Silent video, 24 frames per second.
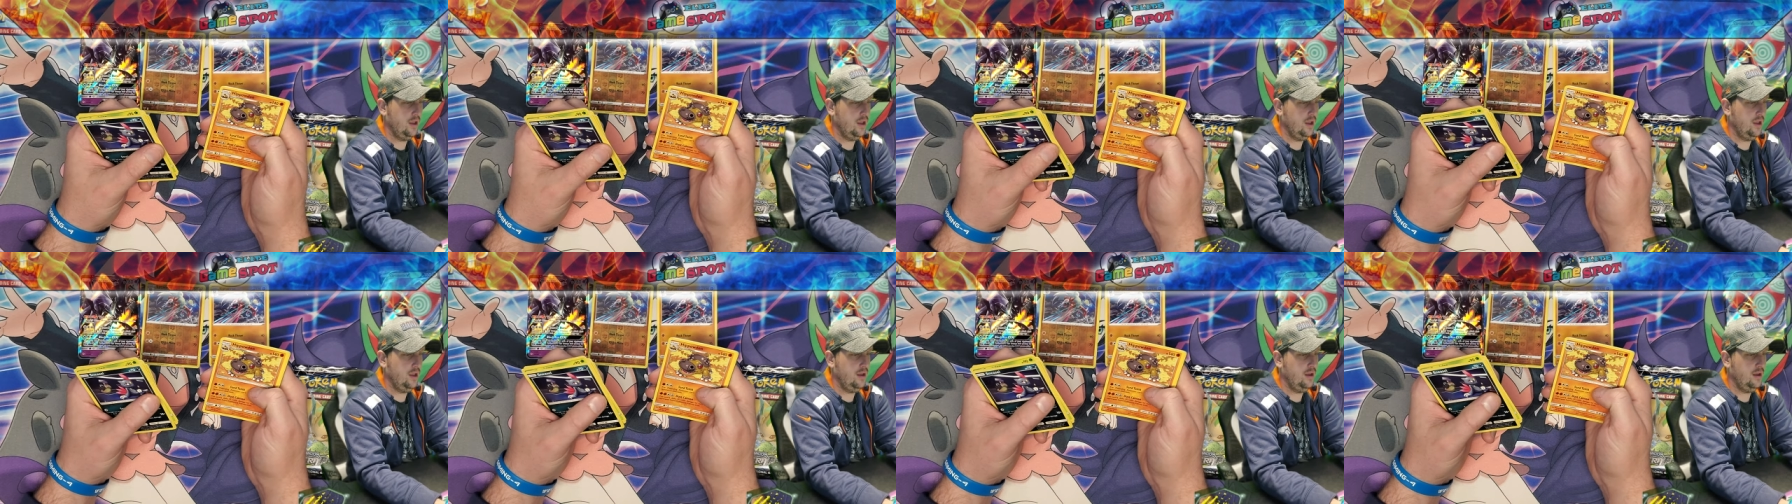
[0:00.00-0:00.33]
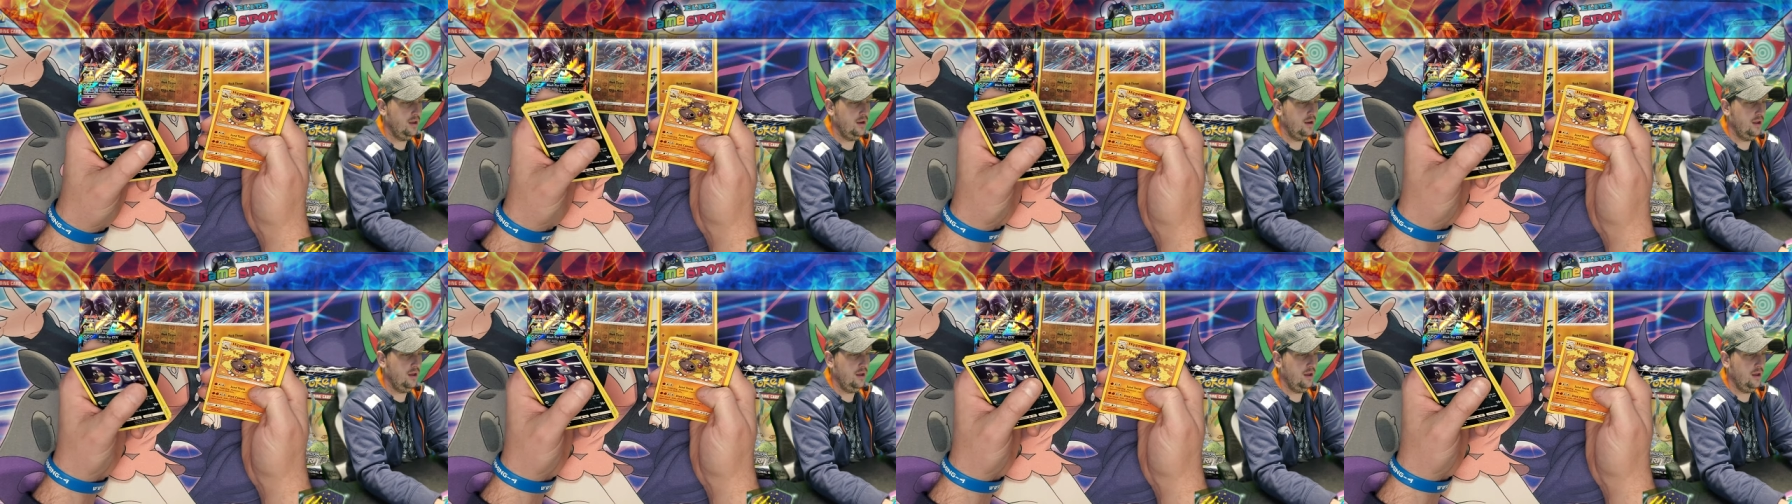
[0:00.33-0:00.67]

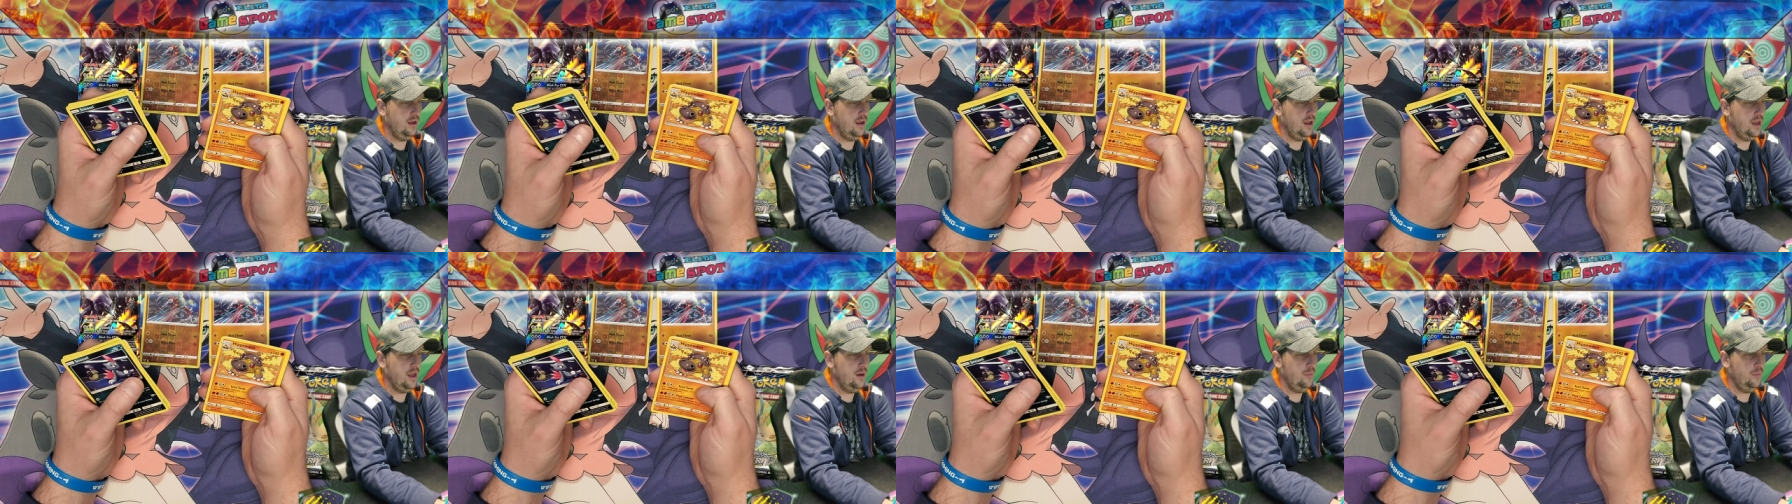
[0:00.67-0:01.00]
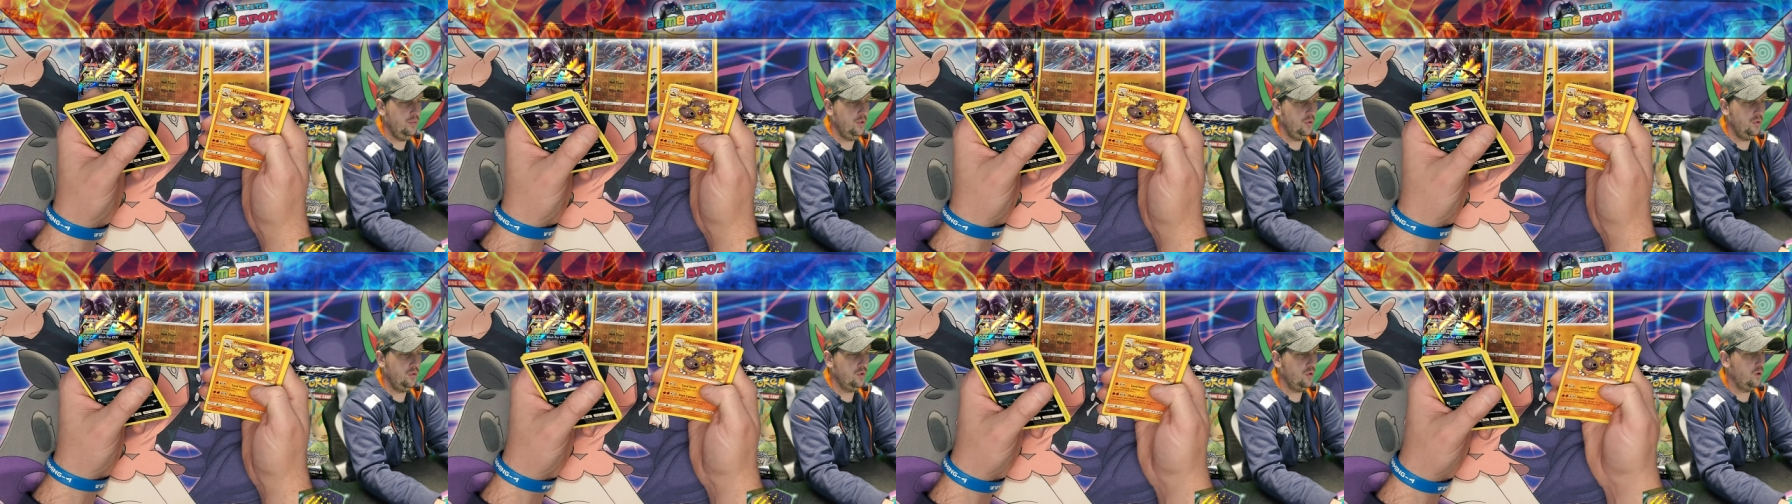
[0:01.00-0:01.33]
and a
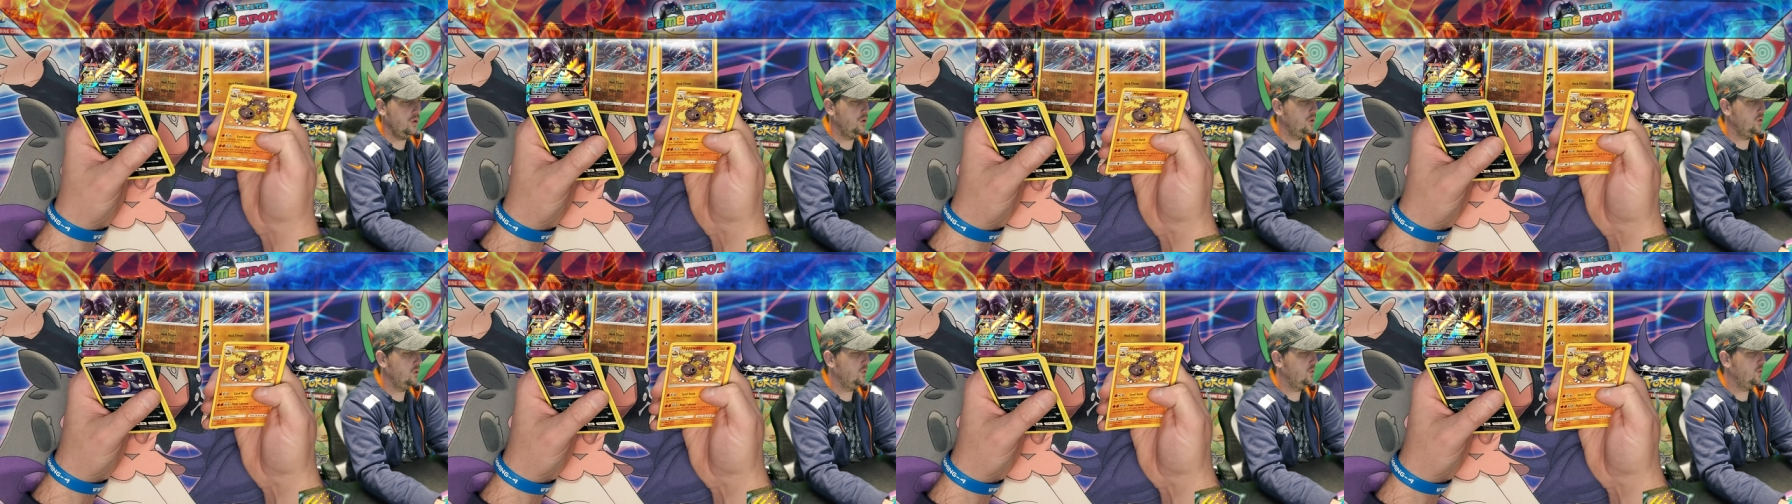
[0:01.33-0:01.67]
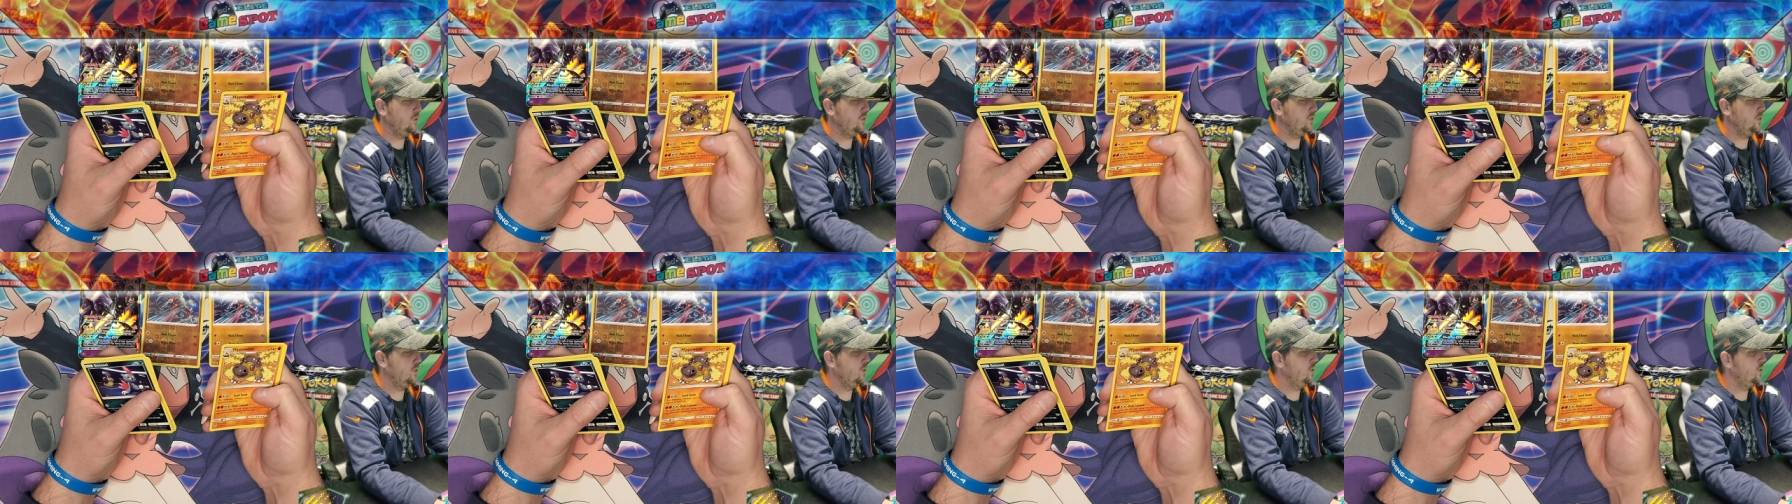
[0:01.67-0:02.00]

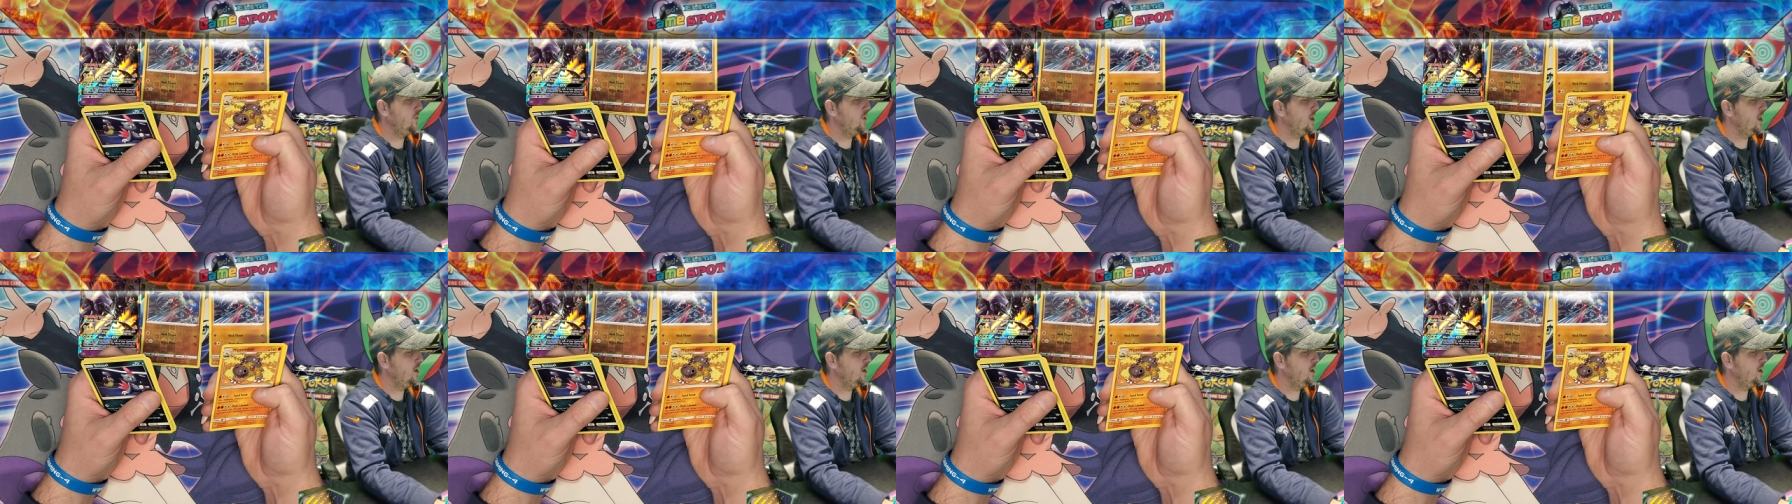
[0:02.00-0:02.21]
Hippodon.